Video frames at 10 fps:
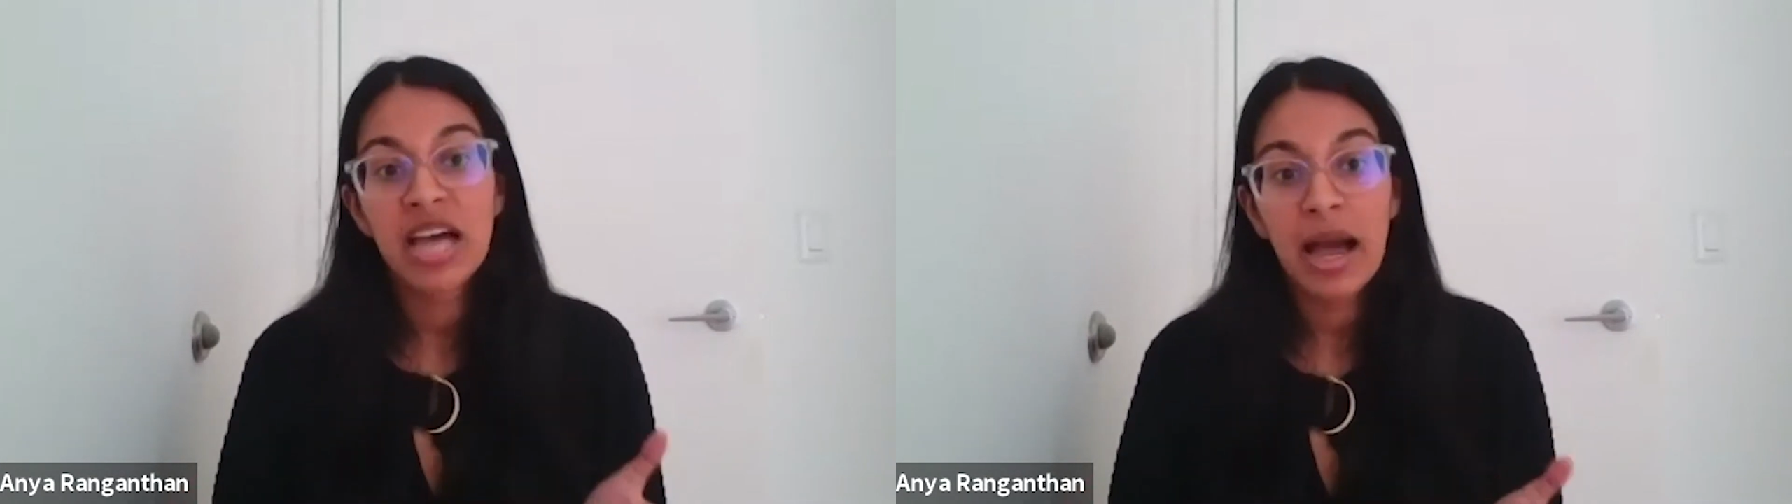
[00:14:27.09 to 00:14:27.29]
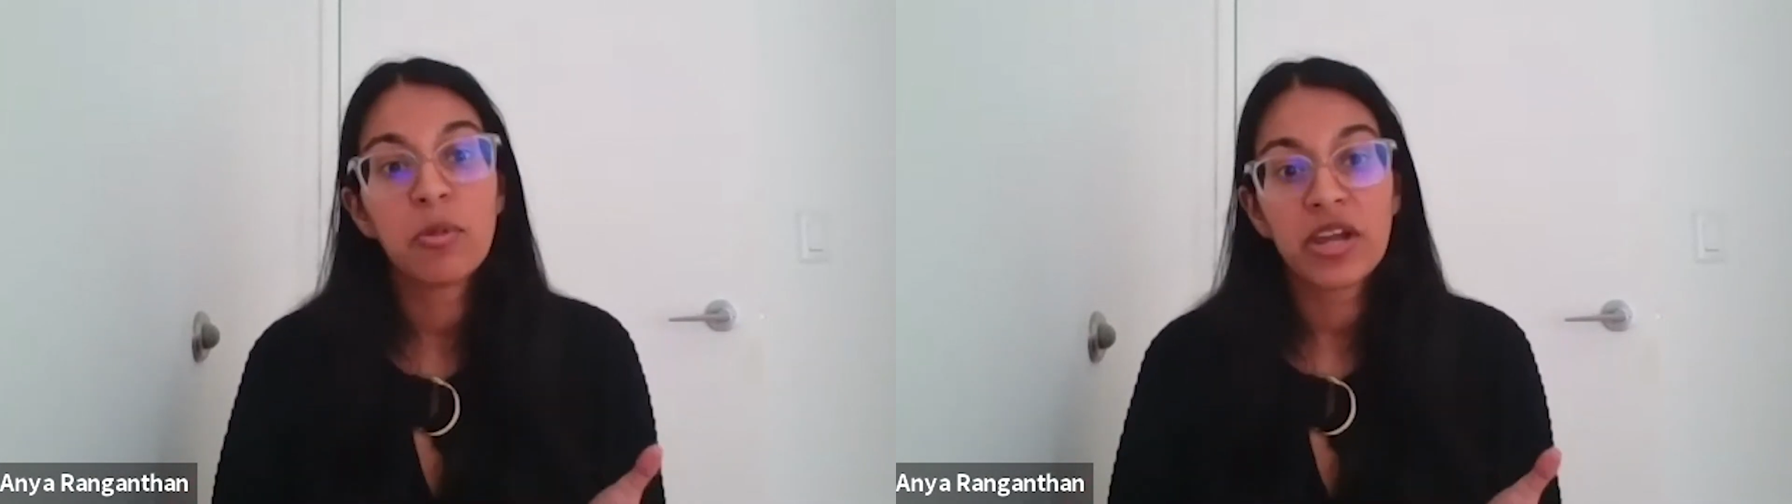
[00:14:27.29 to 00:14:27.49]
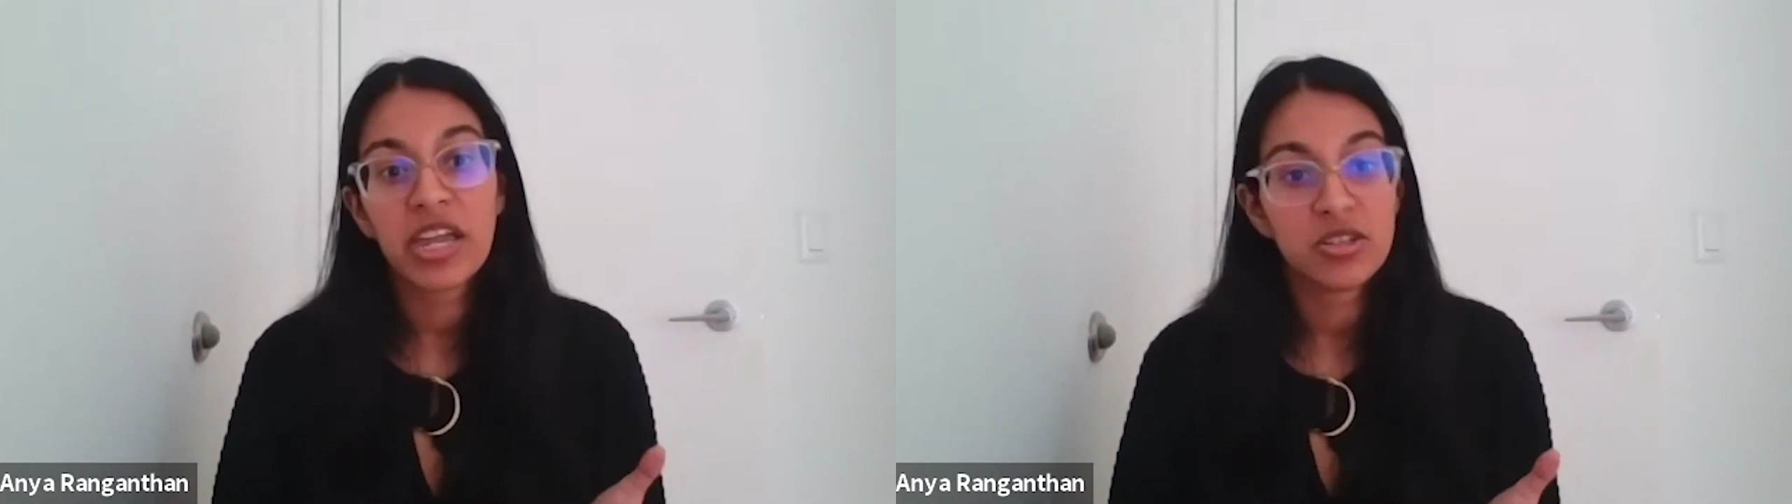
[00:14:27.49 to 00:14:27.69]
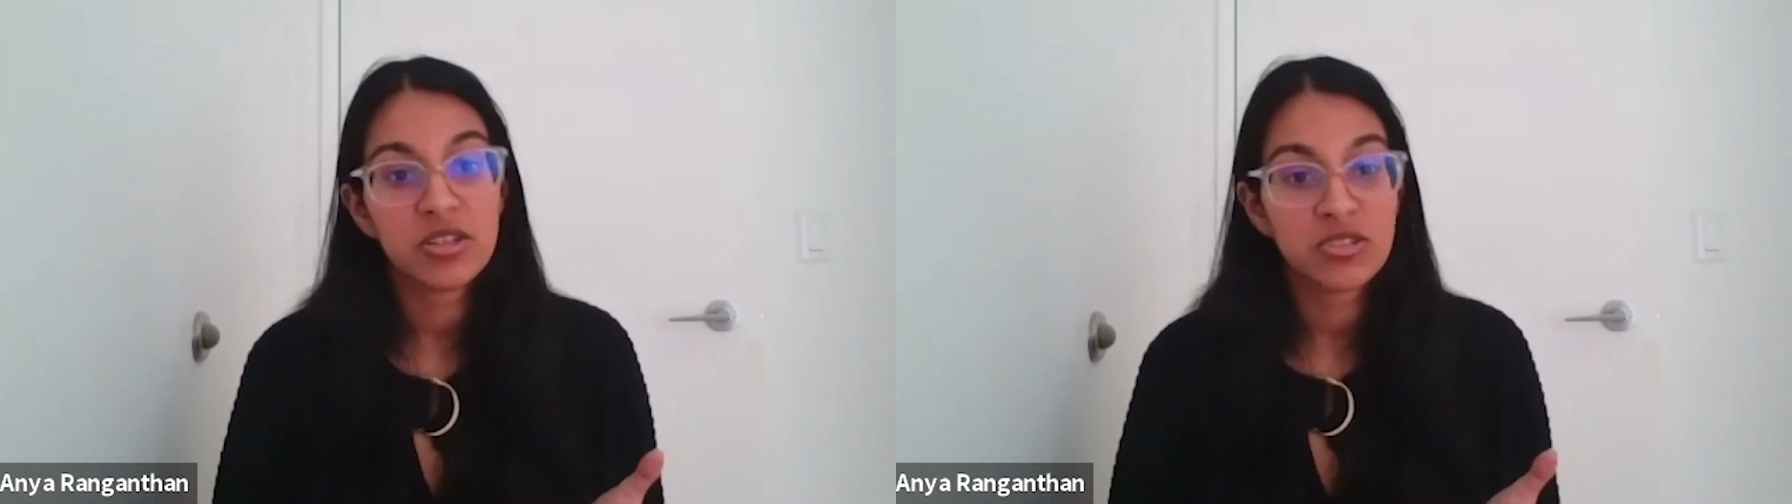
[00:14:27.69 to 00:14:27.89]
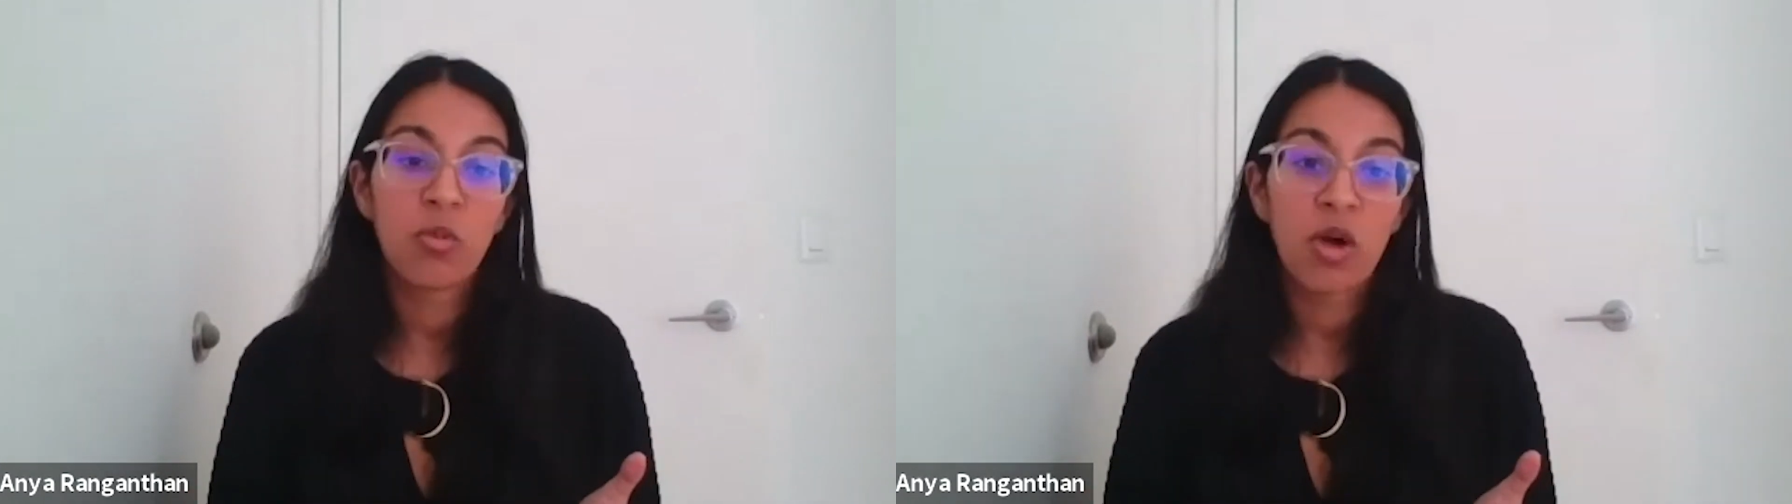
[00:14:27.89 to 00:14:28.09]
applications
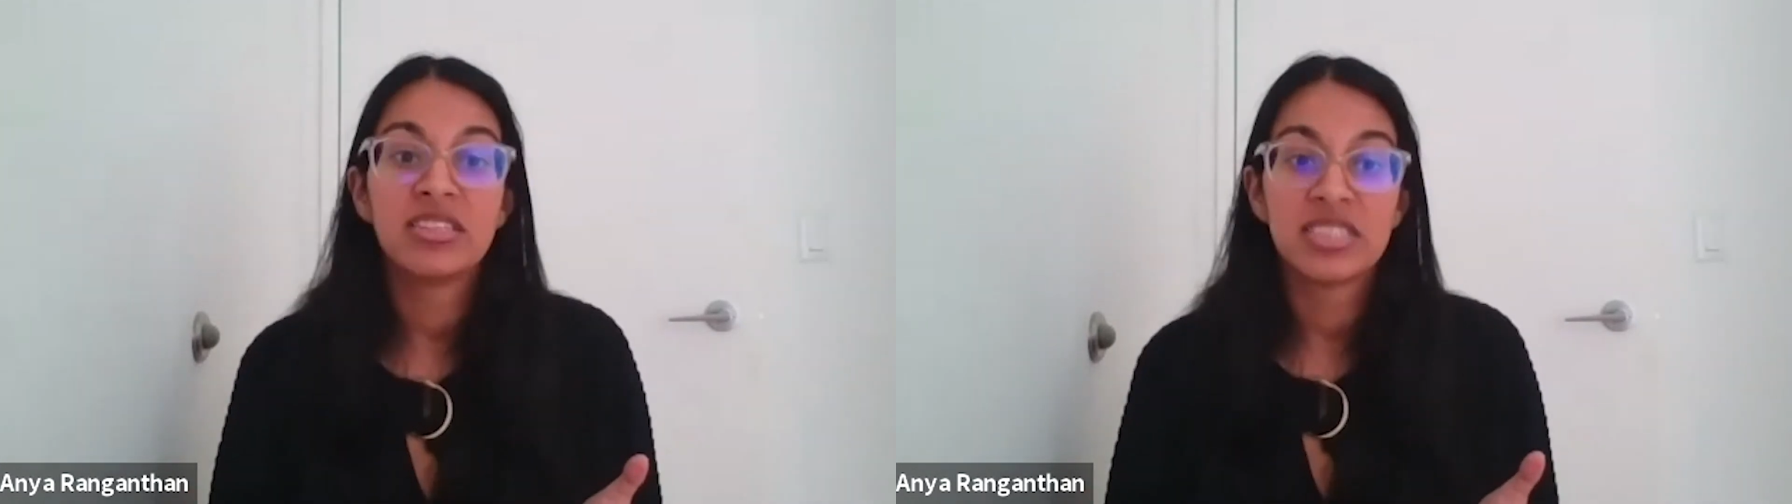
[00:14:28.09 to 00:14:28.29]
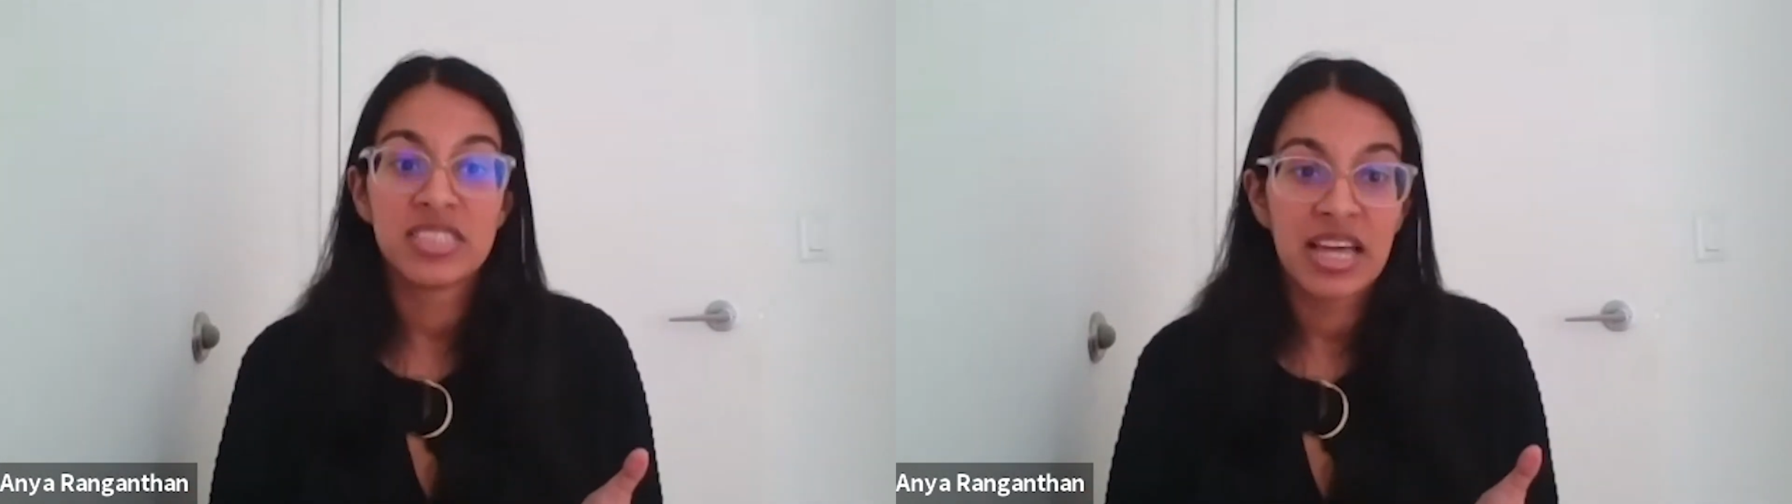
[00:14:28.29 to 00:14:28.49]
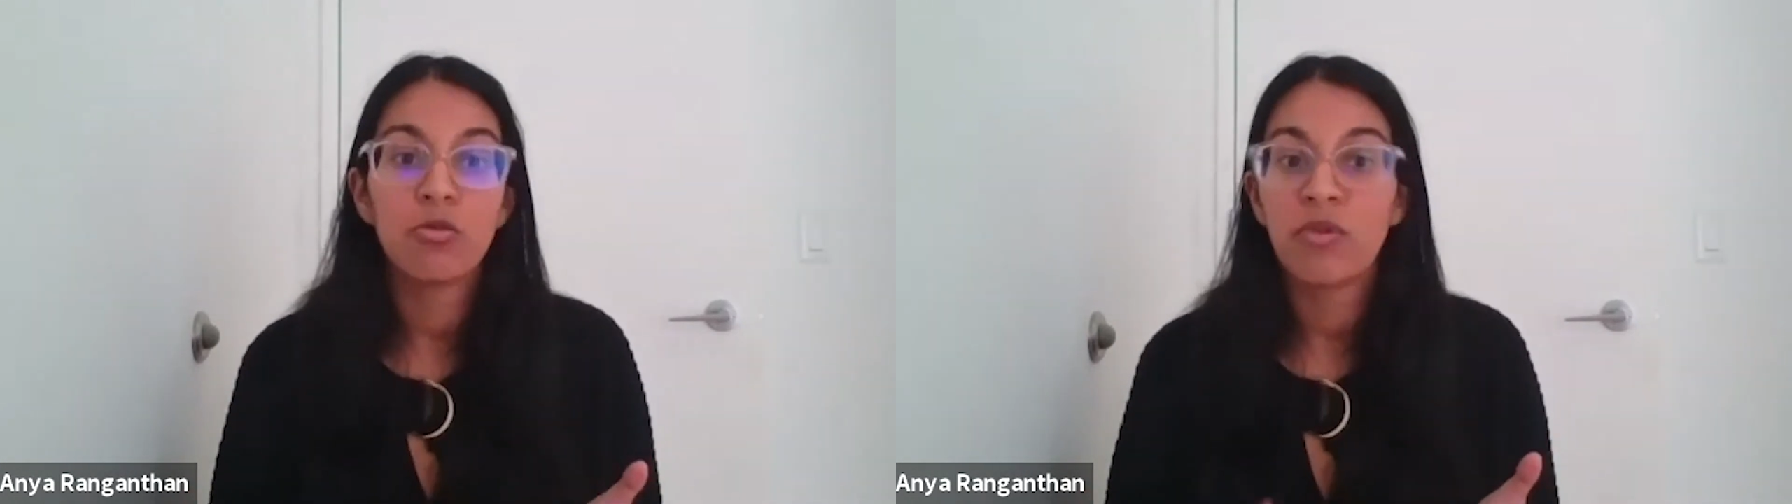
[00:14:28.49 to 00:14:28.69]
are the ones that